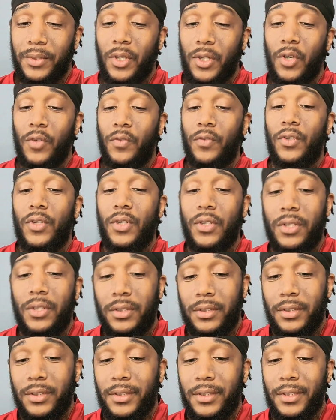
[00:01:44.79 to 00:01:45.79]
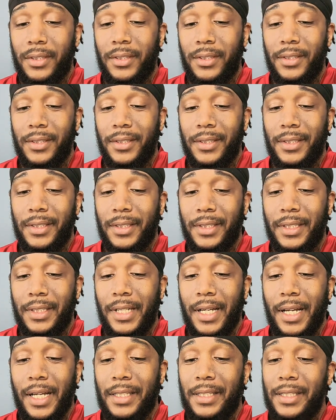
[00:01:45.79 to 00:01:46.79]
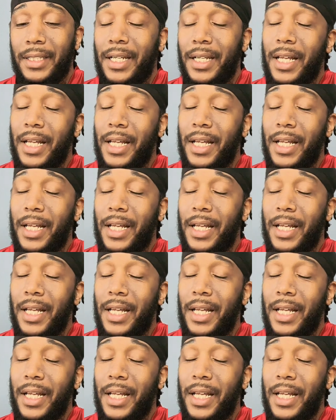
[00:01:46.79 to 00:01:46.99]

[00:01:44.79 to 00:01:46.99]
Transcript: overall, the